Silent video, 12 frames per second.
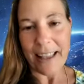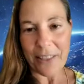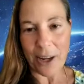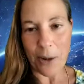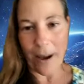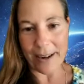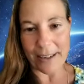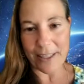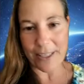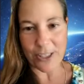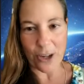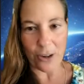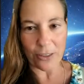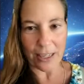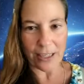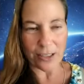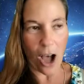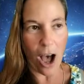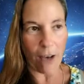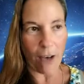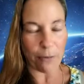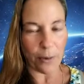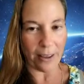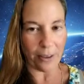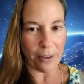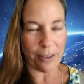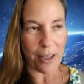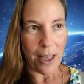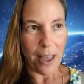that I wanted to start things off with